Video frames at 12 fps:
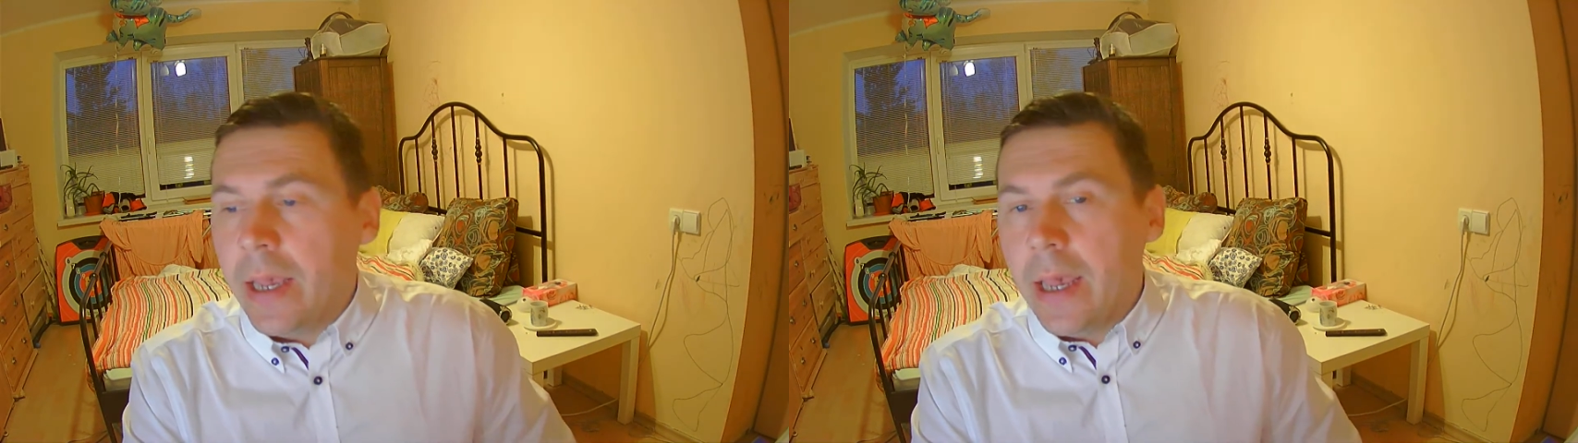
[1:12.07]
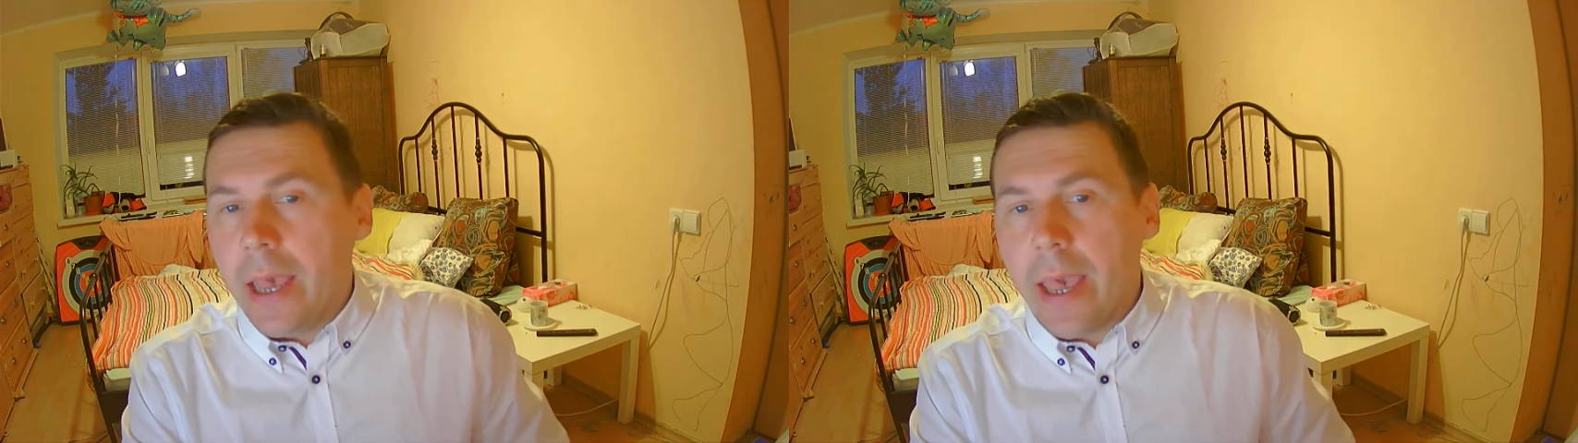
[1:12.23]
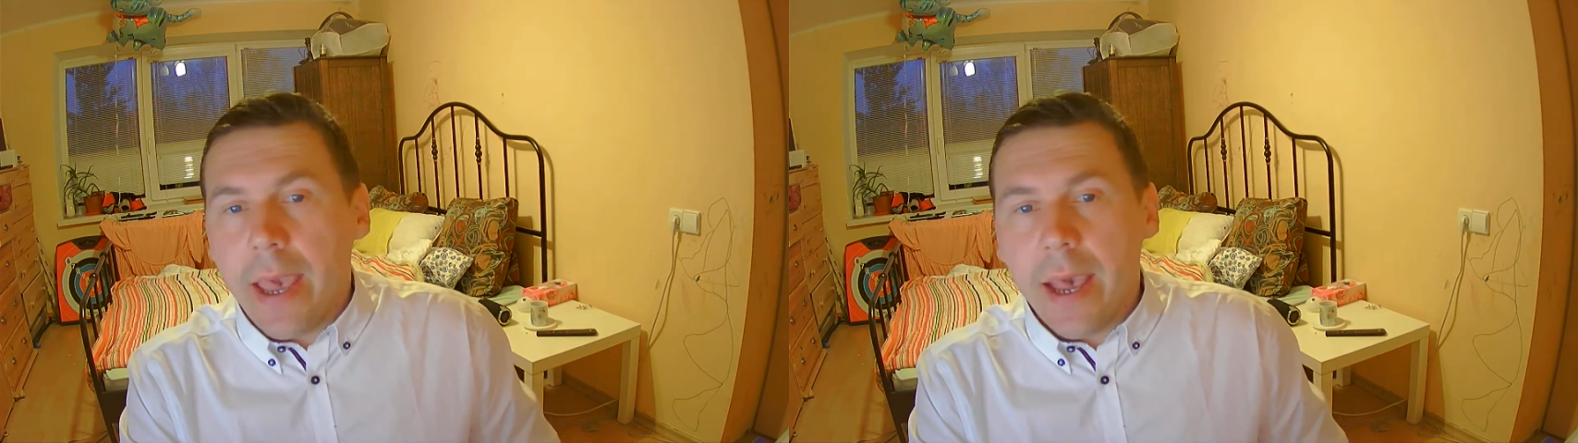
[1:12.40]

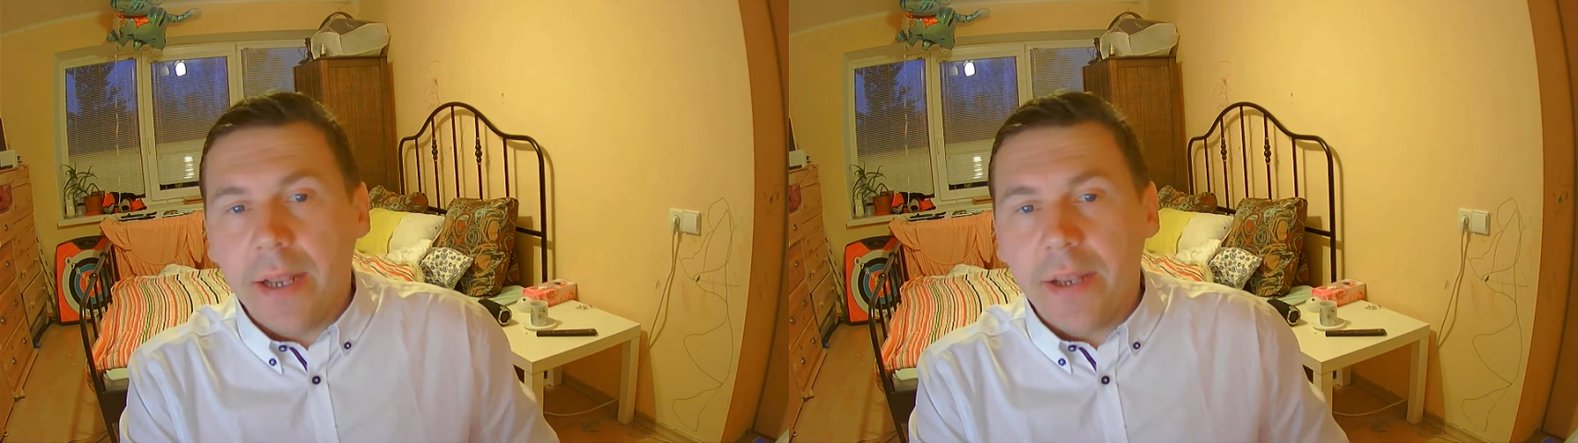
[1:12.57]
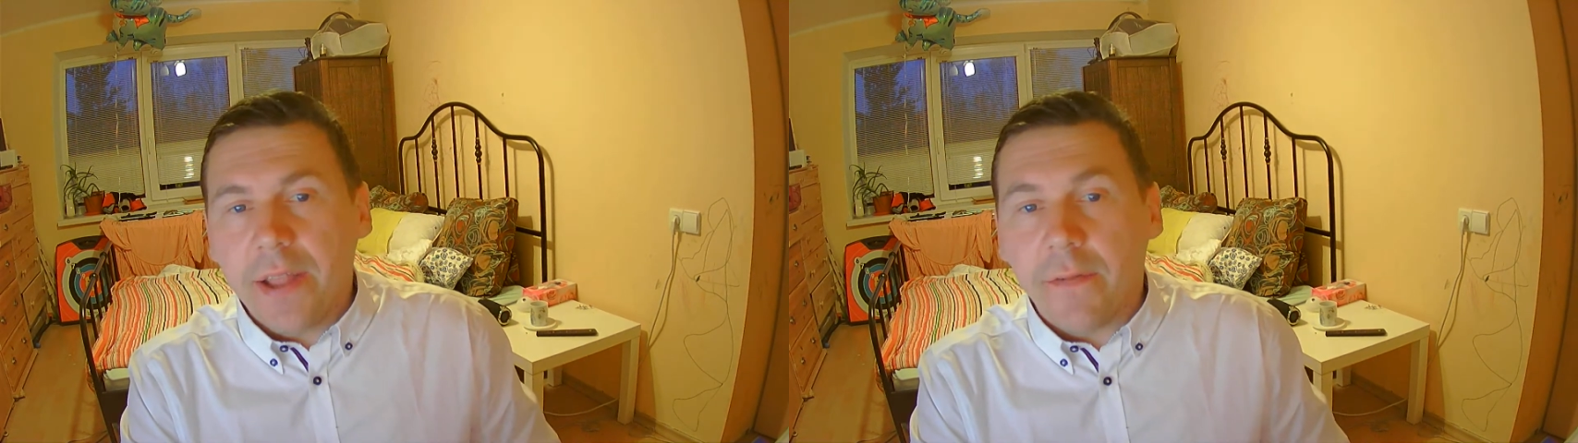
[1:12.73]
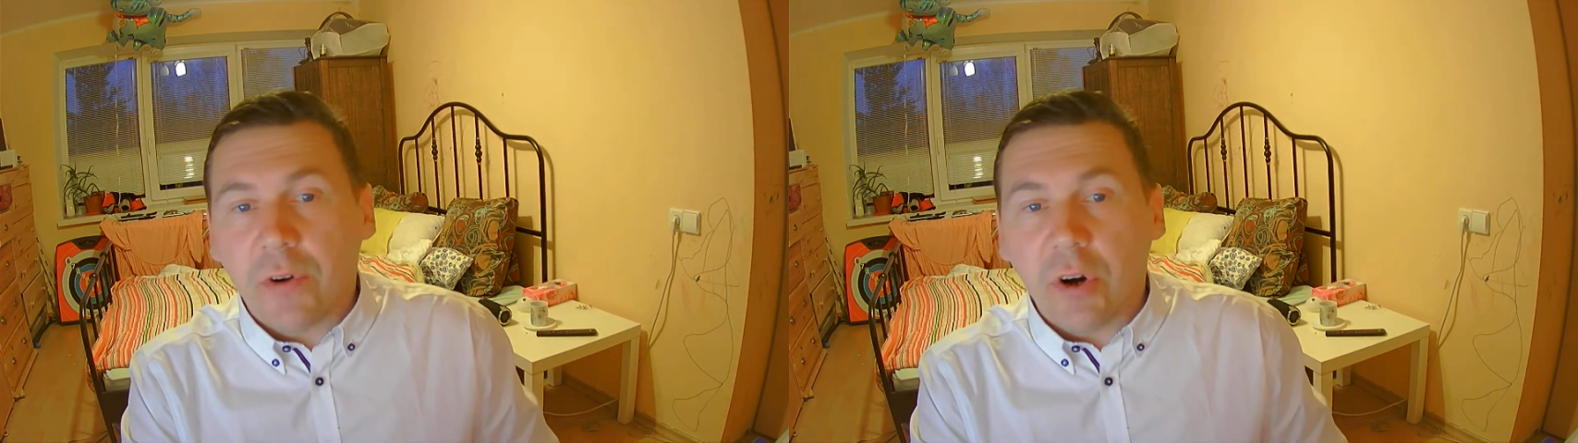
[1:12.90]
And
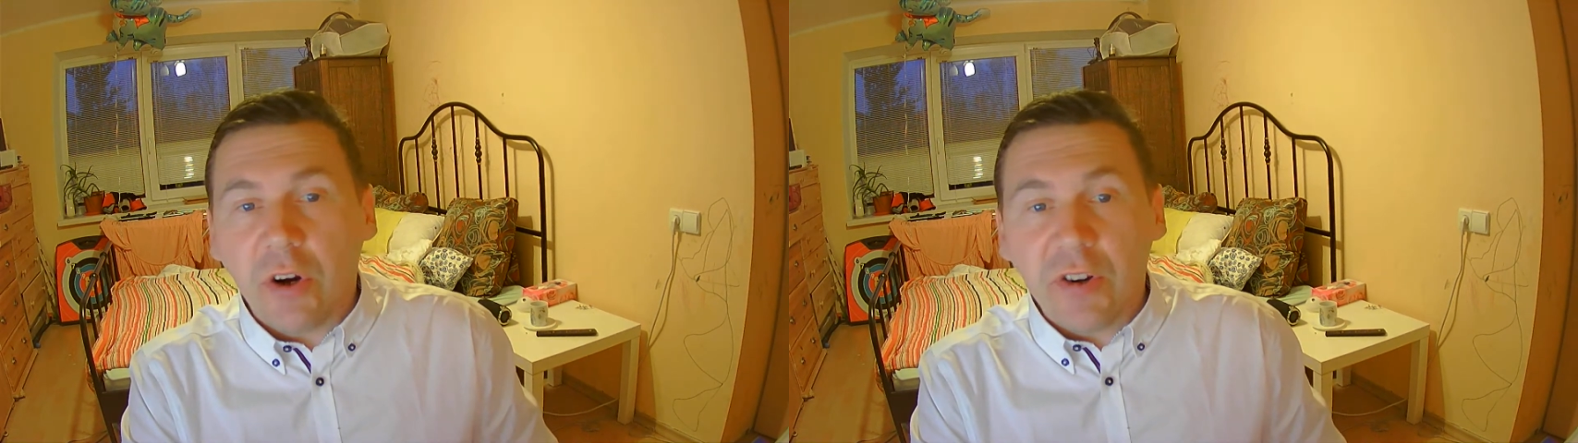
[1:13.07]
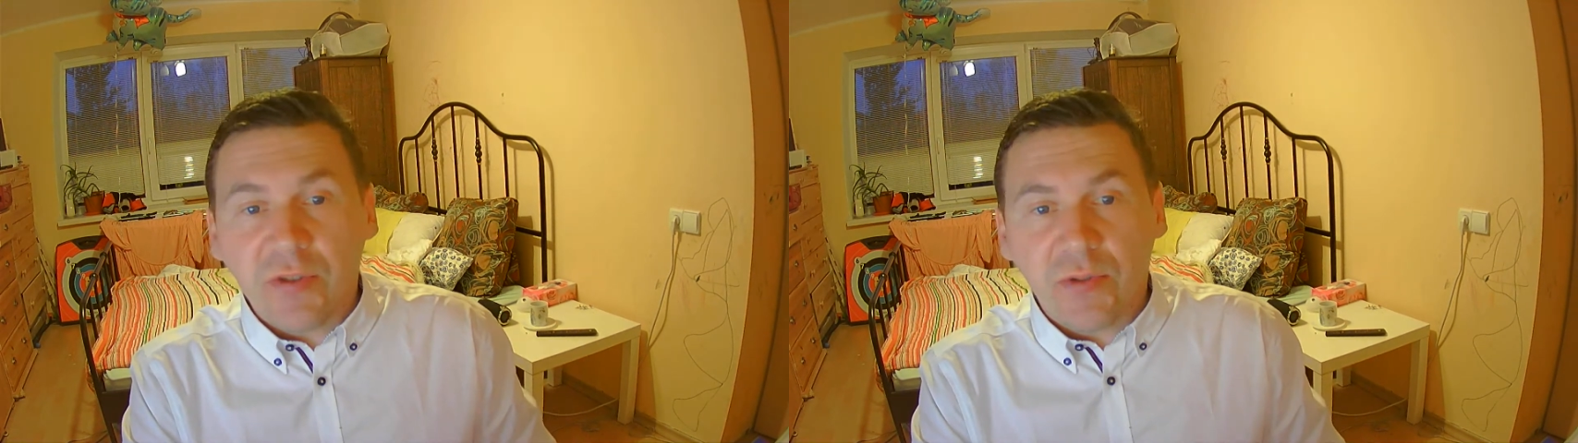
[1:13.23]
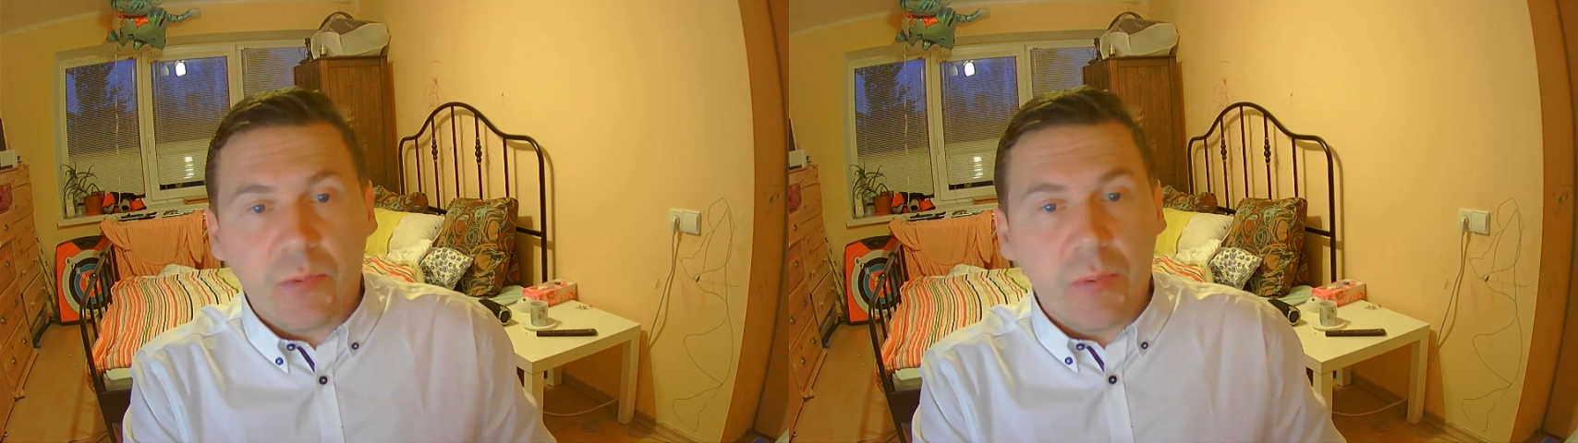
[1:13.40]
of
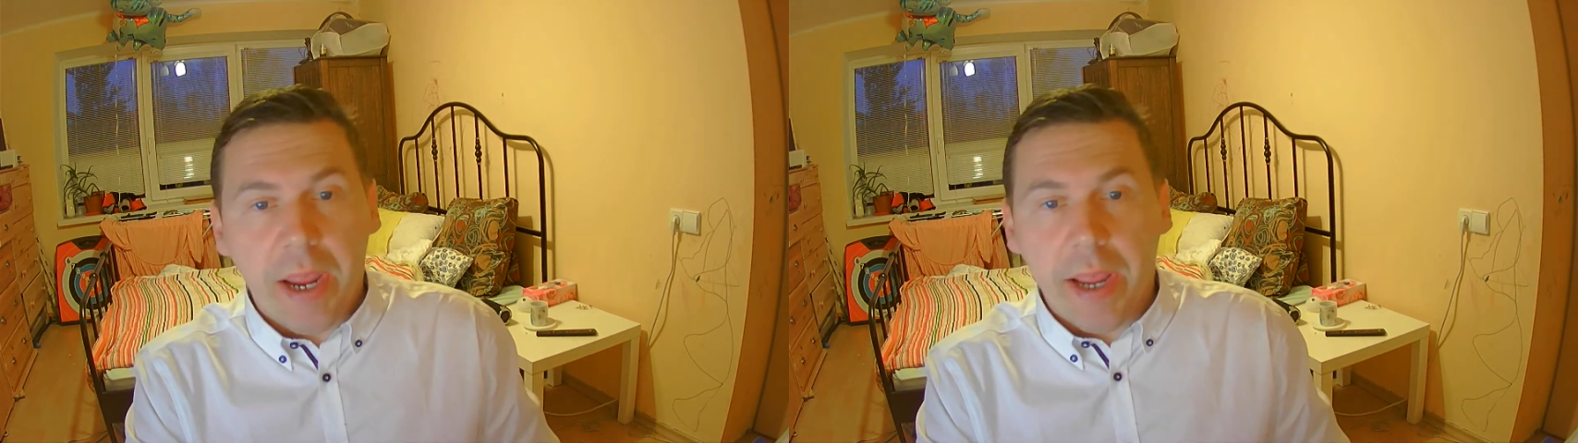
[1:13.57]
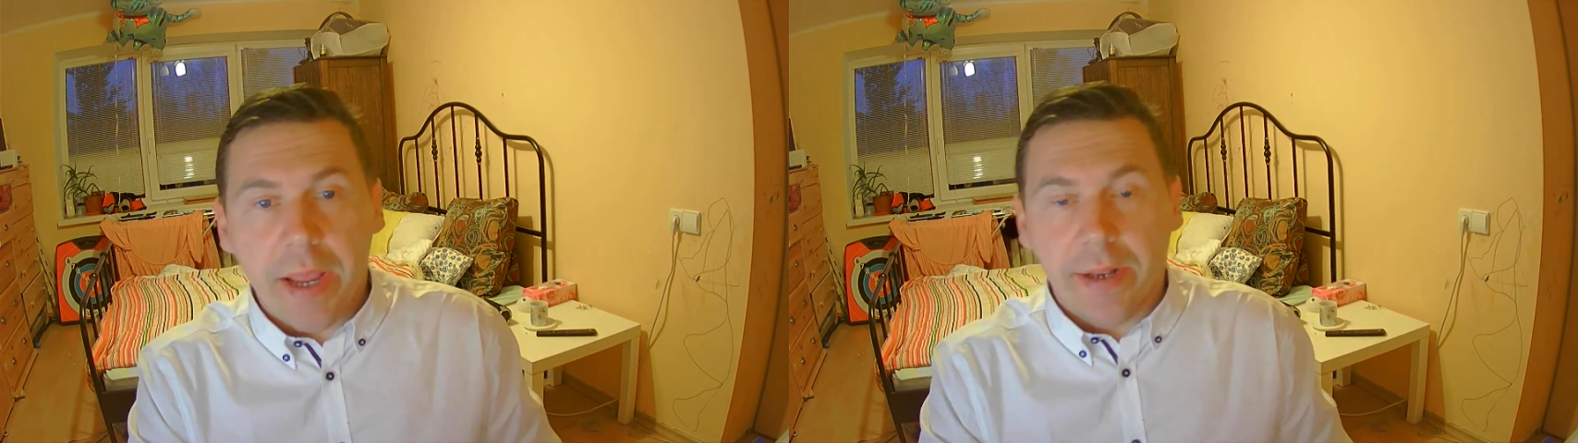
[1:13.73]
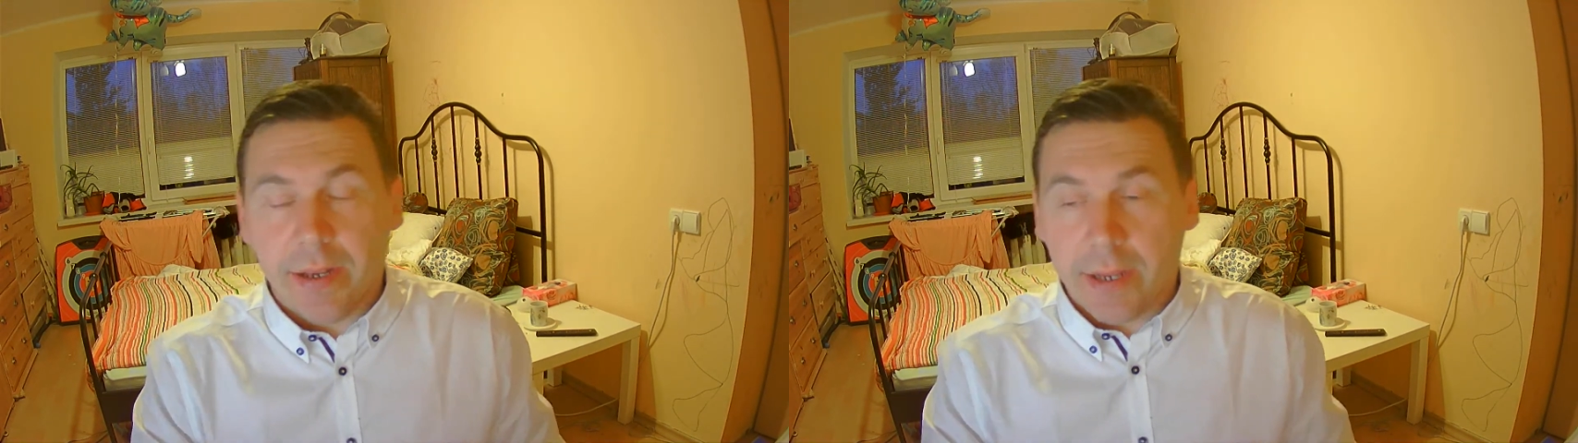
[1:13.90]
course,
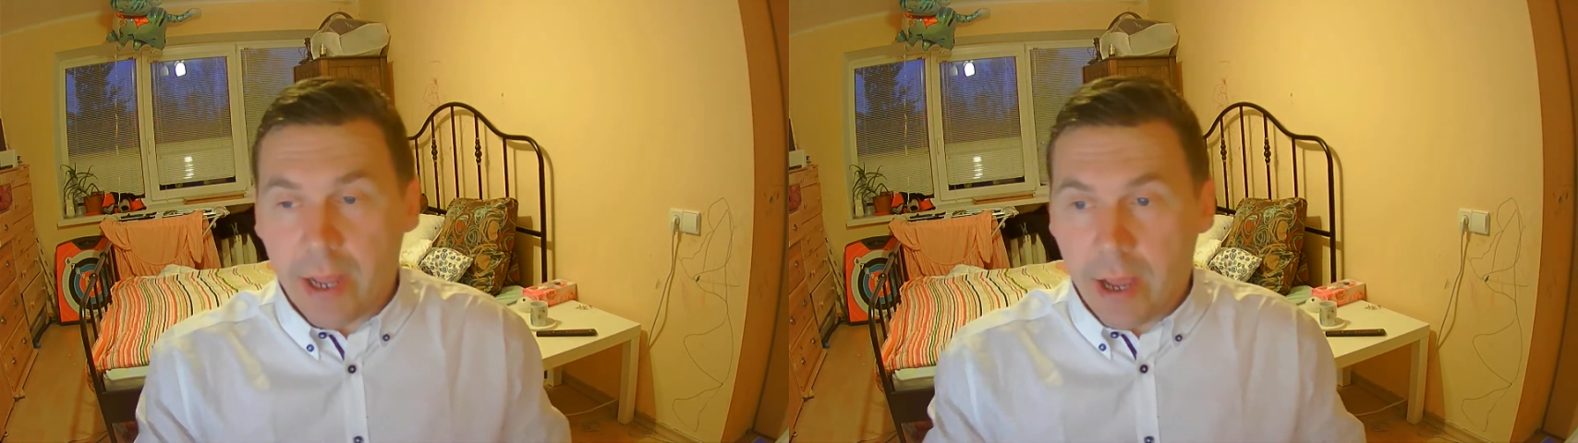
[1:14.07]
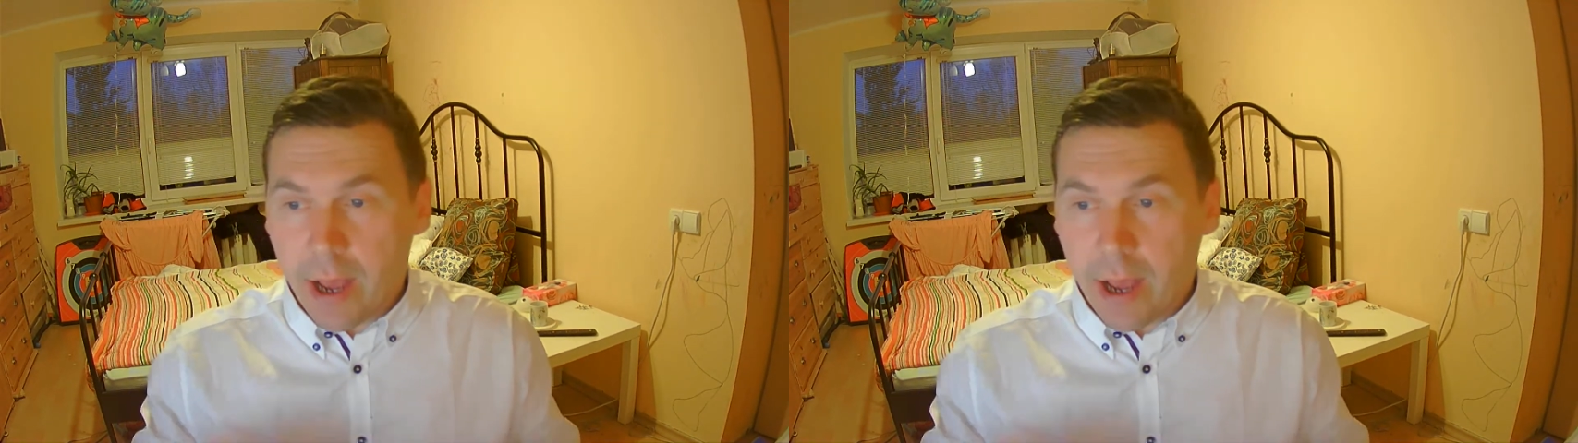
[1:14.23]
when